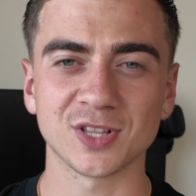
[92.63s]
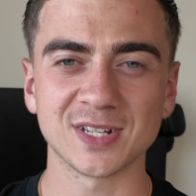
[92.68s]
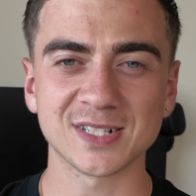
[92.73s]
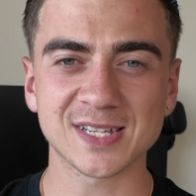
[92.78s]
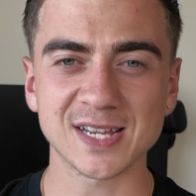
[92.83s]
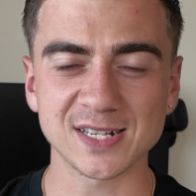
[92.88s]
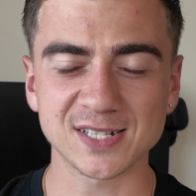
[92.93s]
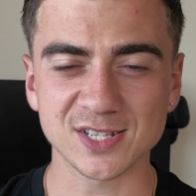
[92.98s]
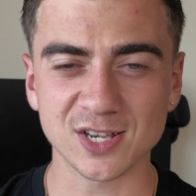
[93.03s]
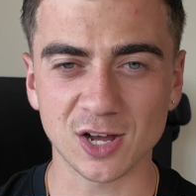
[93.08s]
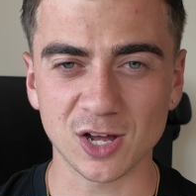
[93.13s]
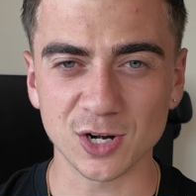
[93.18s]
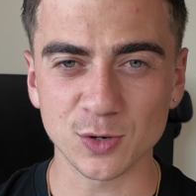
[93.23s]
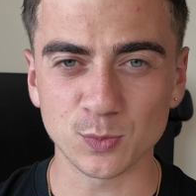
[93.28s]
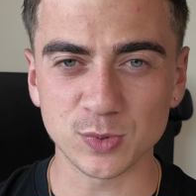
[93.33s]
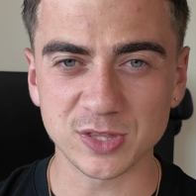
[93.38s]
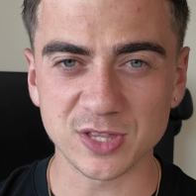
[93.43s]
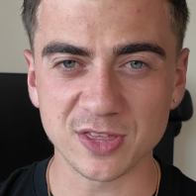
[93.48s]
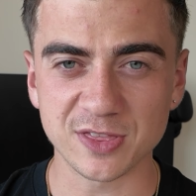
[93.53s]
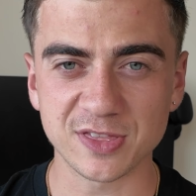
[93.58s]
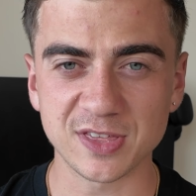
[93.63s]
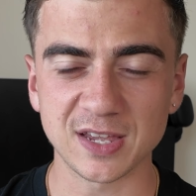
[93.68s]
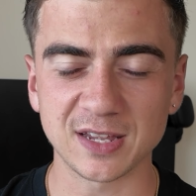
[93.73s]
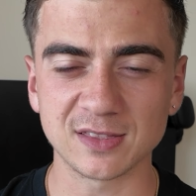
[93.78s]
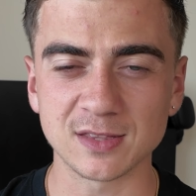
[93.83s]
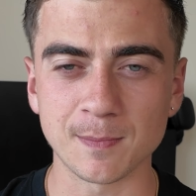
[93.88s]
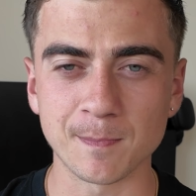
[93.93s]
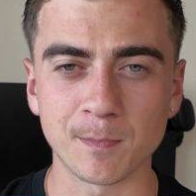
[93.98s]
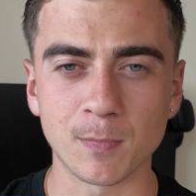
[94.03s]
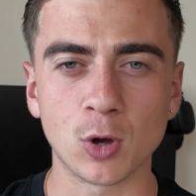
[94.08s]
let's get started with the
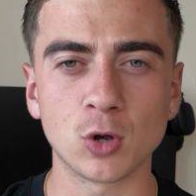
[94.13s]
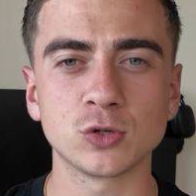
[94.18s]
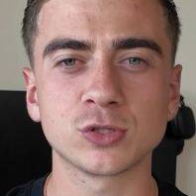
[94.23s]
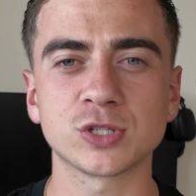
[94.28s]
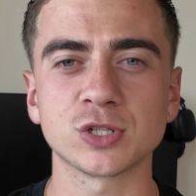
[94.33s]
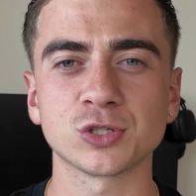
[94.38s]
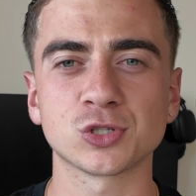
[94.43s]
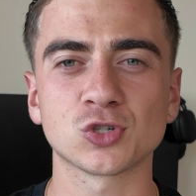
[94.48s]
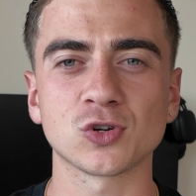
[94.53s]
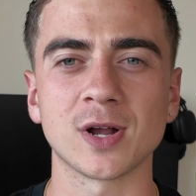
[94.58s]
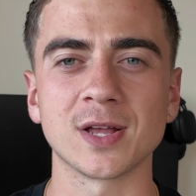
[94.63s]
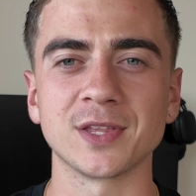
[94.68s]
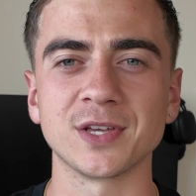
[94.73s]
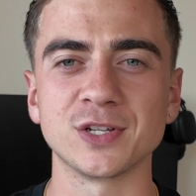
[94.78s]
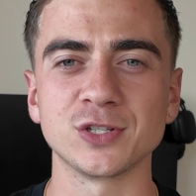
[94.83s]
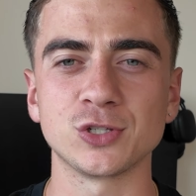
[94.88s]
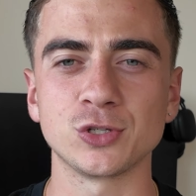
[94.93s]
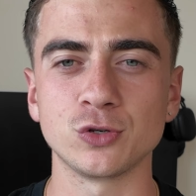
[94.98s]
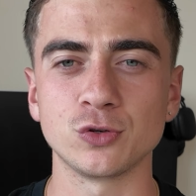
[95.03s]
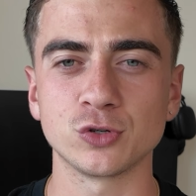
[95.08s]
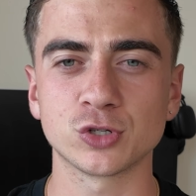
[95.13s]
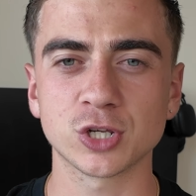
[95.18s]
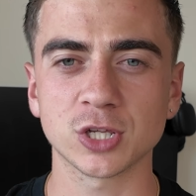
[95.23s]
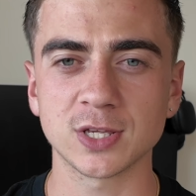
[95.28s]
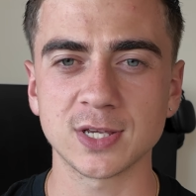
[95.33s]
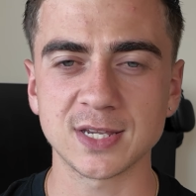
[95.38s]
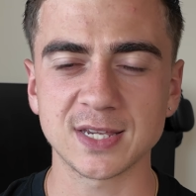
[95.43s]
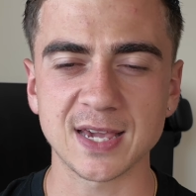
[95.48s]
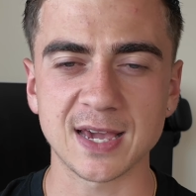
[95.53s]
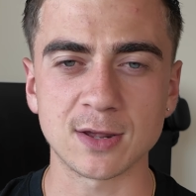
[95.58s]
thing that most Australians
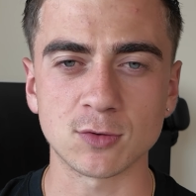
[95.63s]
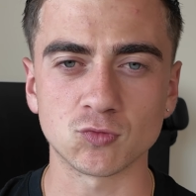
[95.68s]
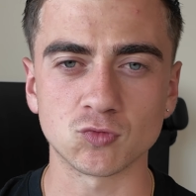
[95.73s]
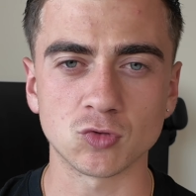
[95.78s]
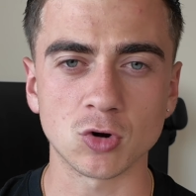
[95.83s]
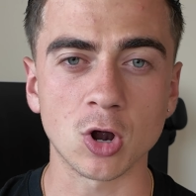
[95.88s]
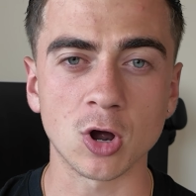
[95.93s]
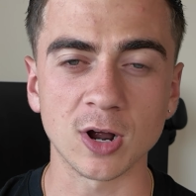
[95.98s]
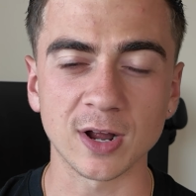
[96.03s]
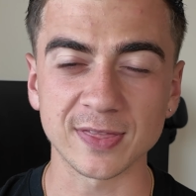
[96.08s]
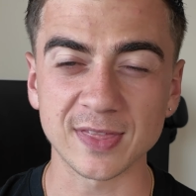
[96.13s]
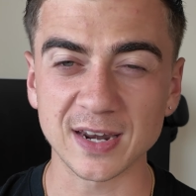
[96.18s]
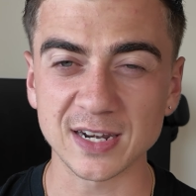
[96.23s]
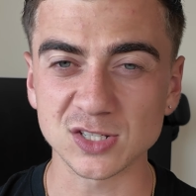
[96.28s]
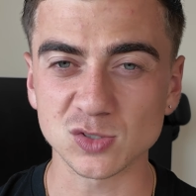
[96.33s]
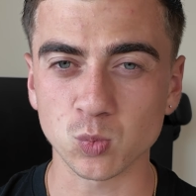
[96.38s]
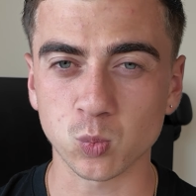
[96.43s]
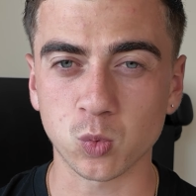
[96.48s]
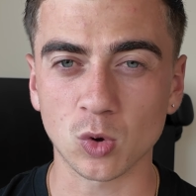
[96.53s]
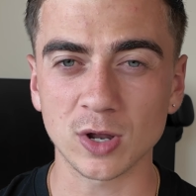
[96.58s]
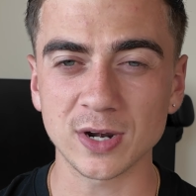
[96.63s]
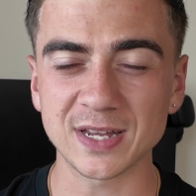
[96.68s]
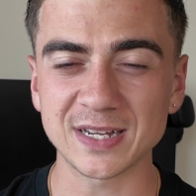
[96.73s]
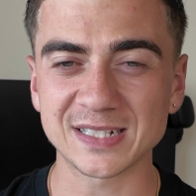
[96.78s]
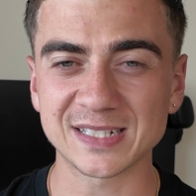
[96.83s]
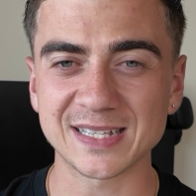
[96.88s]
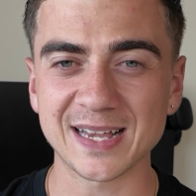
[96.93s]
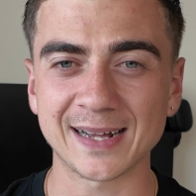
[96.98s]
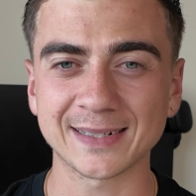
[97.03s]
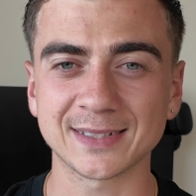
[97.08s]
usually get wrong, and that is what
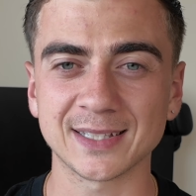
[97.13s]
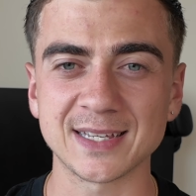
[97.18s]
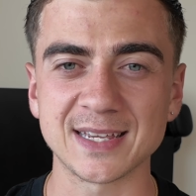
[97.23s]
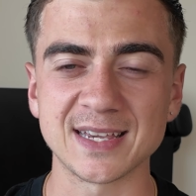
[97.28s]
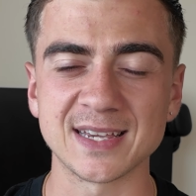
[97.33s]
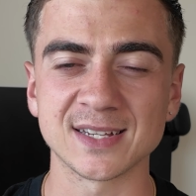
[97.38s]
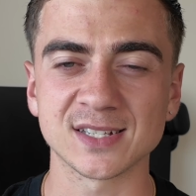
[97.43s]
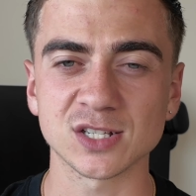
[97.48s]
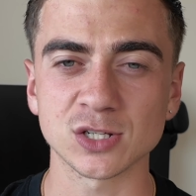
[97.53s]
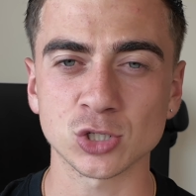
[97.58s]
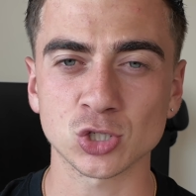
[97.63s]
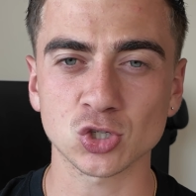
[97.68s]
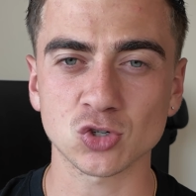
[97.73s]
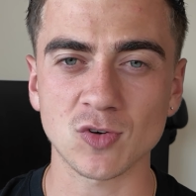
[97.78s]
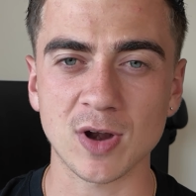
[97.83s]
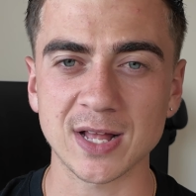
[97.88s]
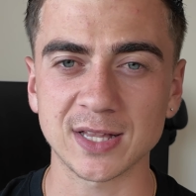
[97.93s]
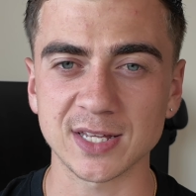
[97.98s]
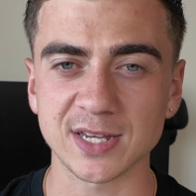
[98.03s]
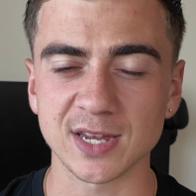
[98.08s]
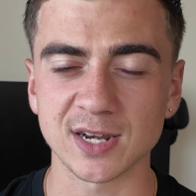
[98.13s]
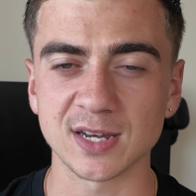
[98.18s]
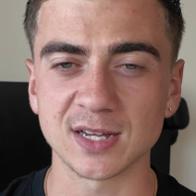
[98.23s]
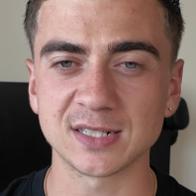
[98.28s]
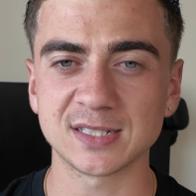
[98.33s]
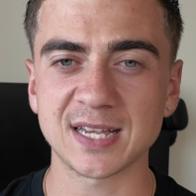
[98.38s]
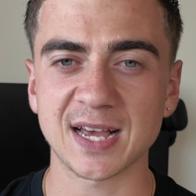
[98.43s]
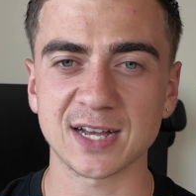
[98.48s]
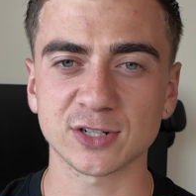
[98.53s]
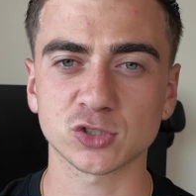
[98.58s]
exactly is Australian
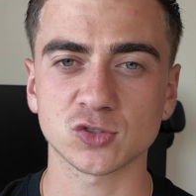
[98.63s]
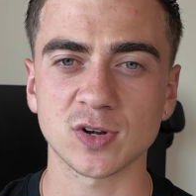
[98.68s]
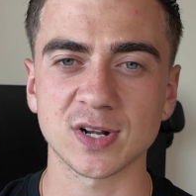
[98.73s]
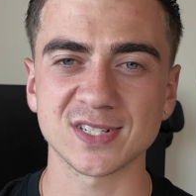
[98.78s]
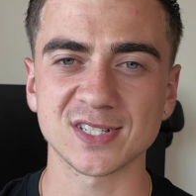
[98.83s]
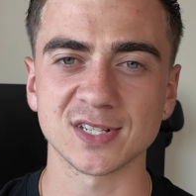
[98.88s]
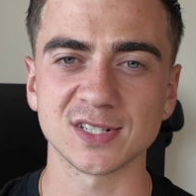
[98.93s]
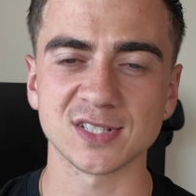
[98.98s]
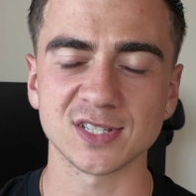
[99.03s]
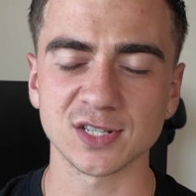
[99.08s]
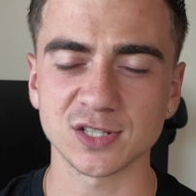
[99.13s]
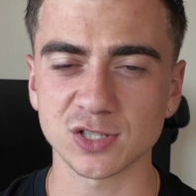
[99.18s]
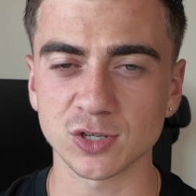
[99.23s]
tax residency.